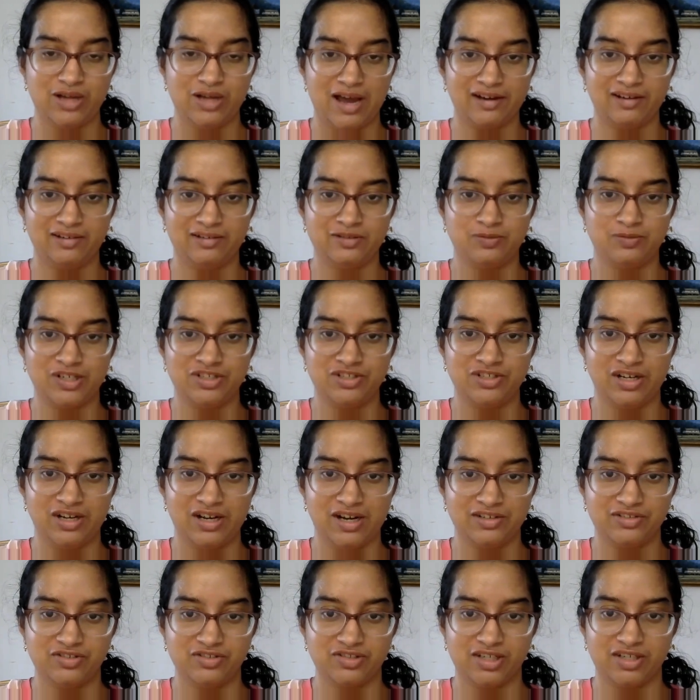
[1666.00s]
and especially
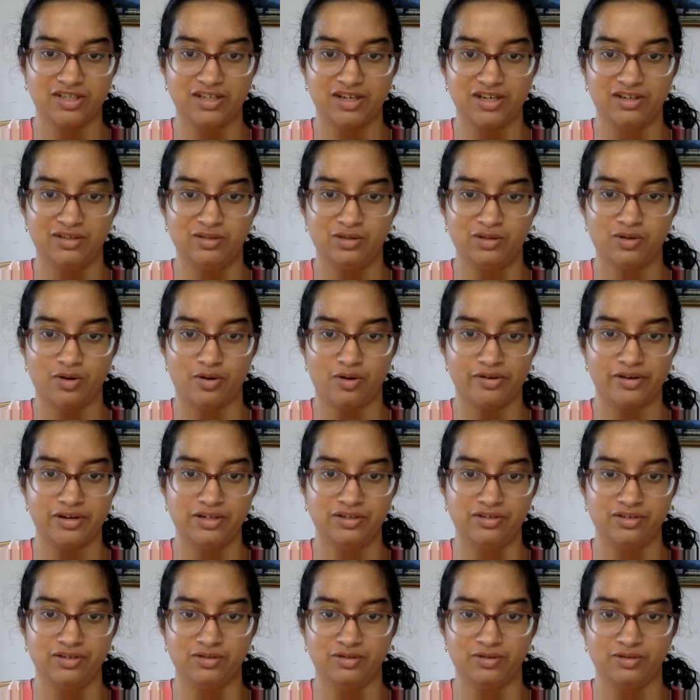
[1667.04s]
like trying to get Corey
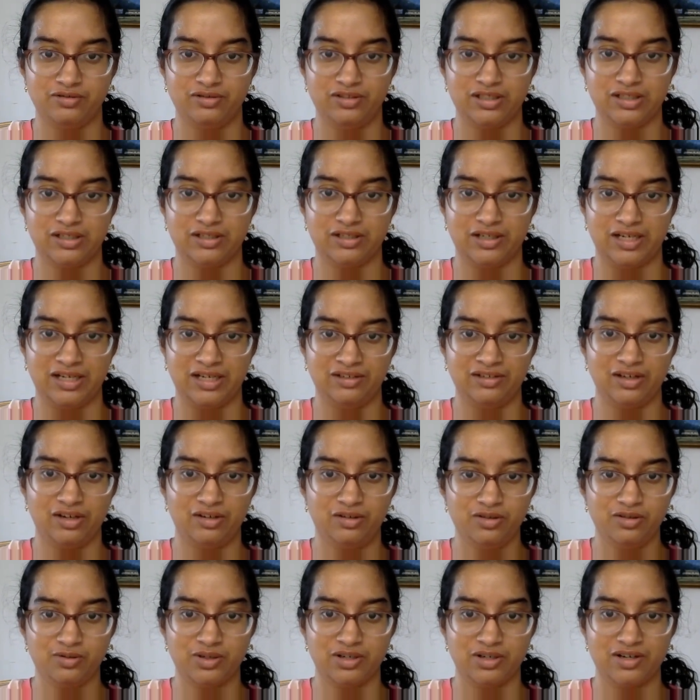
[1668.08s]
to do the India
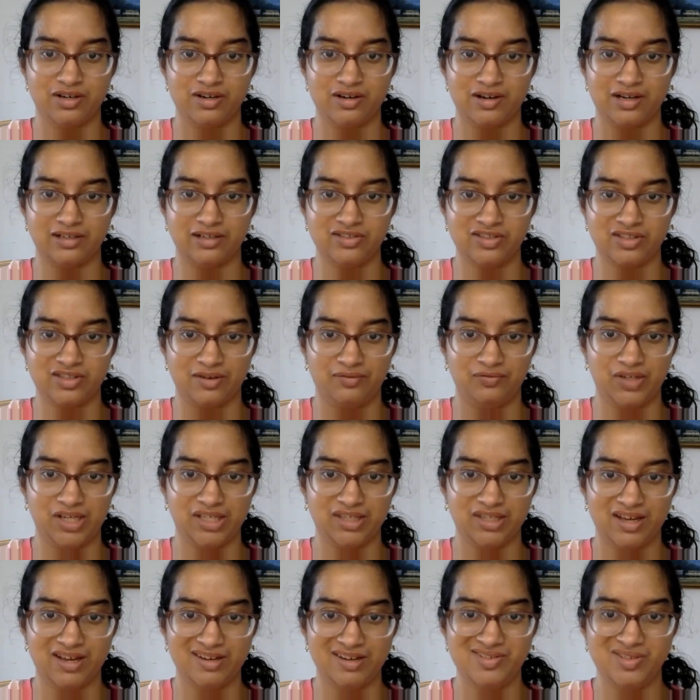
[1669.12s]
tour and stuff
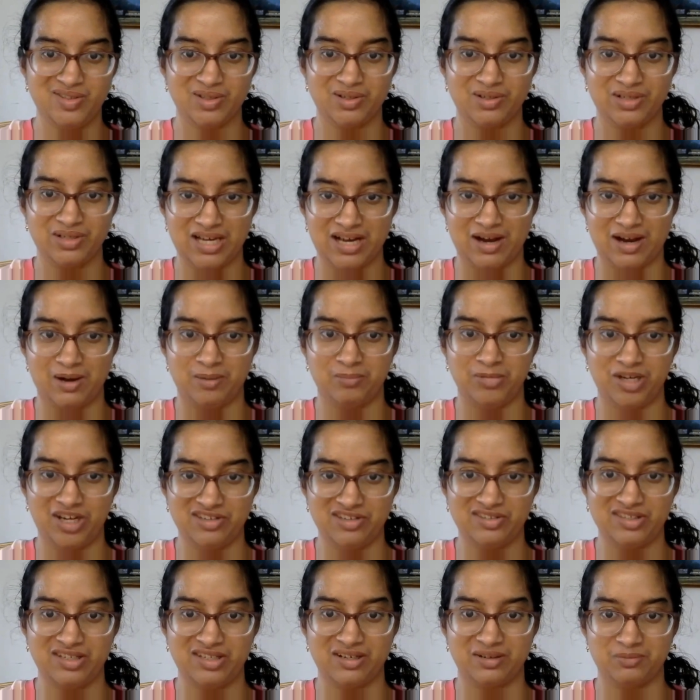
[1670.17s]
like that. So yeah,
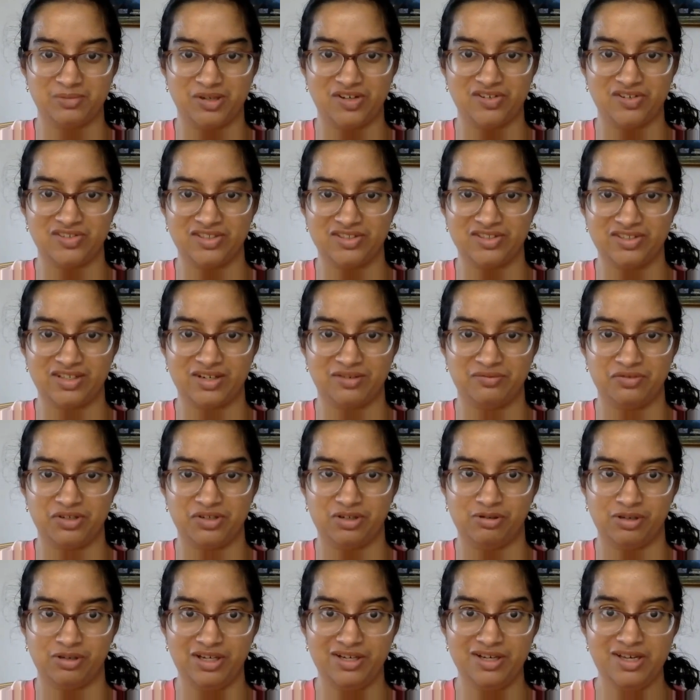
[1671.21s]
amazing, amazing stuff
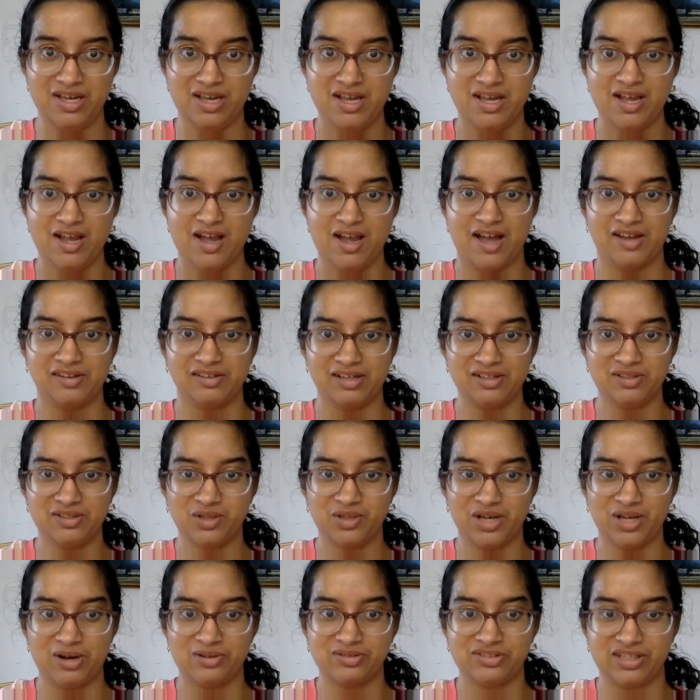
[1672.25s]
you're doing. And
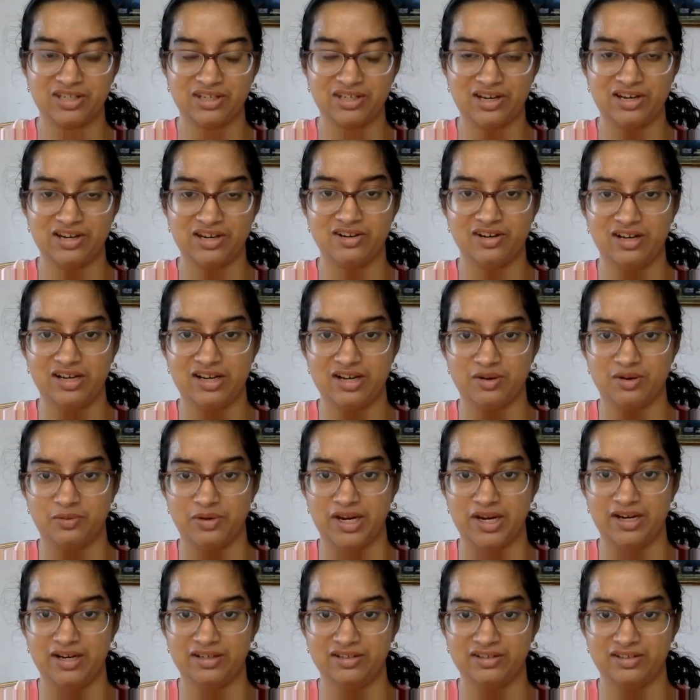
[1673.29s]
that's why I was like eagerly
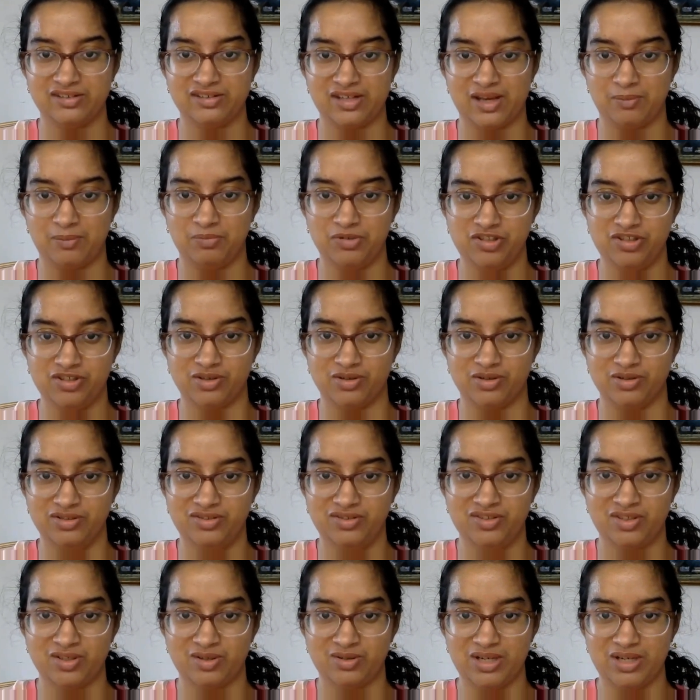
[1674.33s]
awaiting this
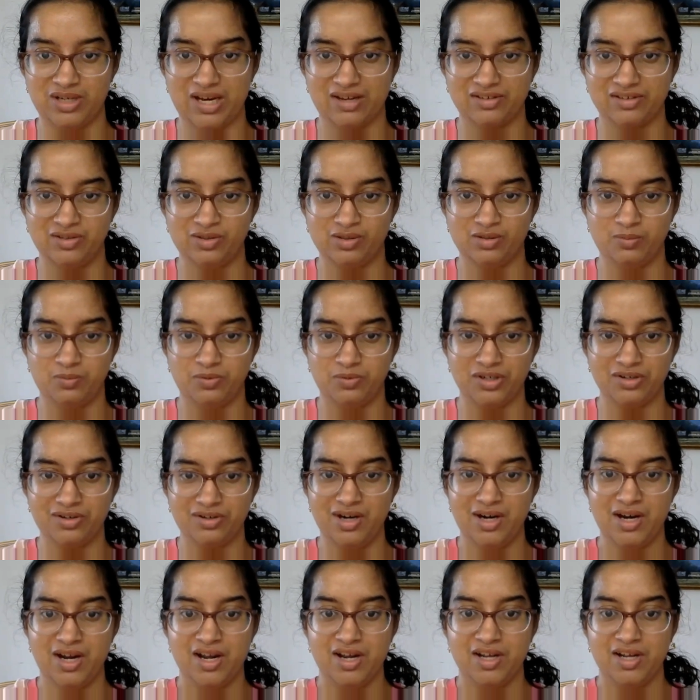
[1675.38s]
episode. So yeah, super
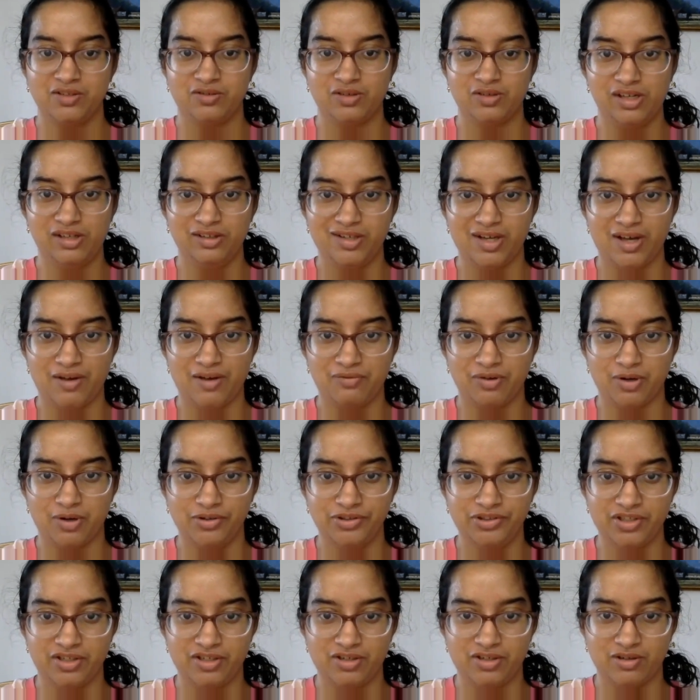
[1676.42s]
thrilled to have
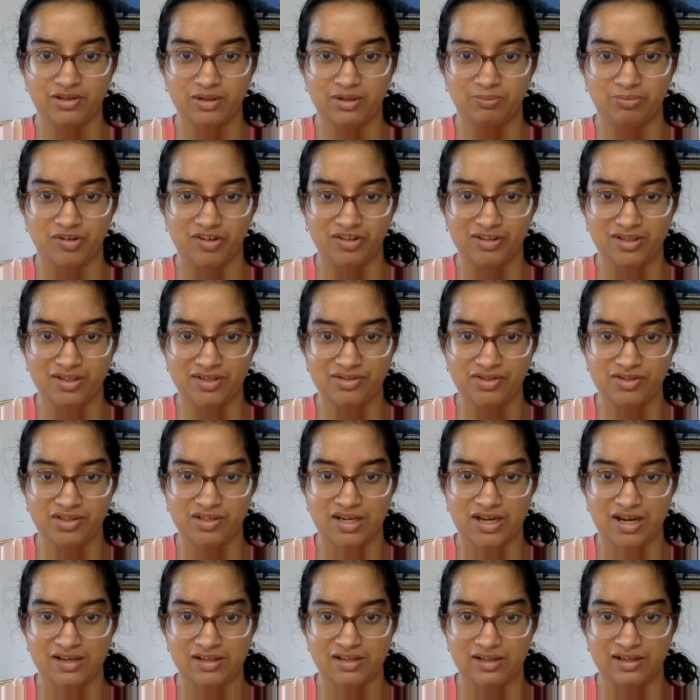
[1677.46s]
hosted you on the podcast
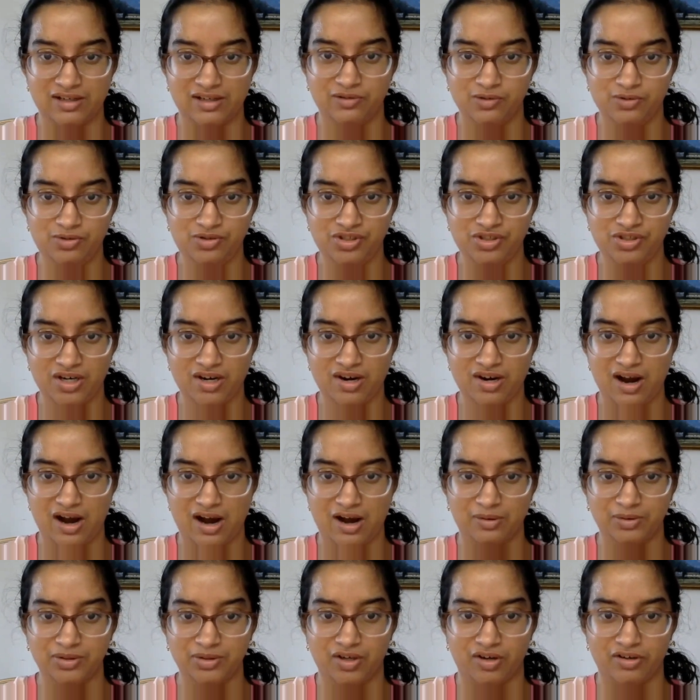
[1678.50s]
today. And like do share
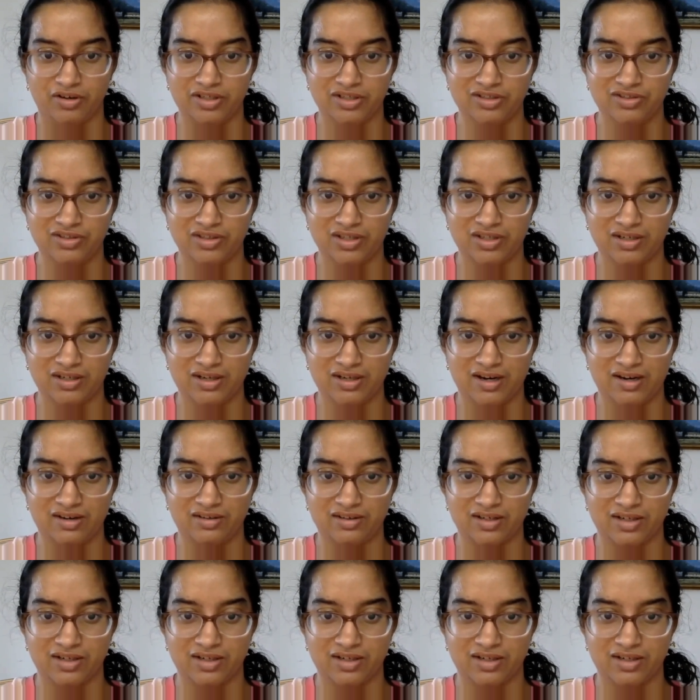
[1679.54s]
how the audience can get in